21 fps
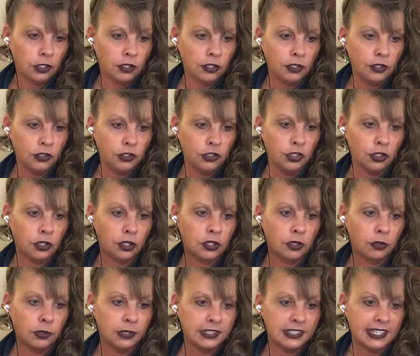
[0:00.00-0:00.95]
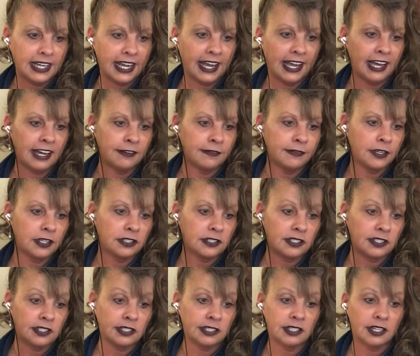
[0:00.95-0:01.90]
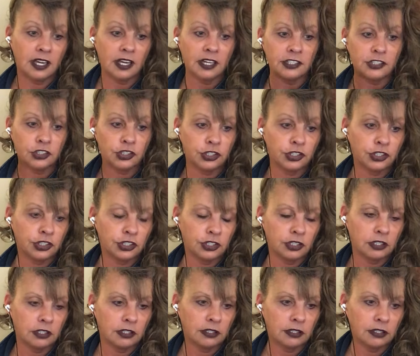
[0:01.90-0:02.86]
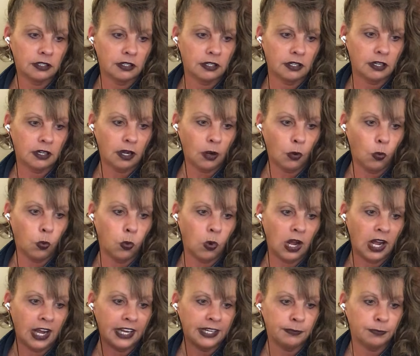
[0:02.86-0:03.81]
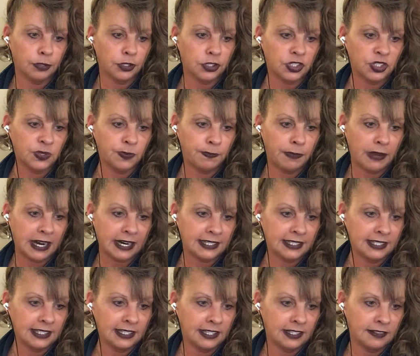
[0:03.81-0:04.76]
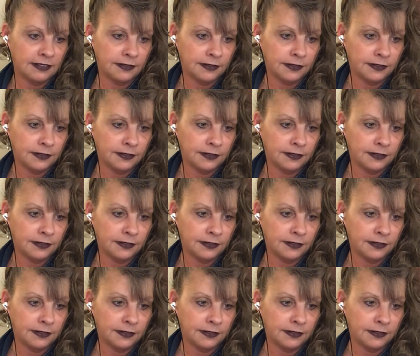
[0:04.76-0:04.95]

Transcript: you're going to have such a wide perspective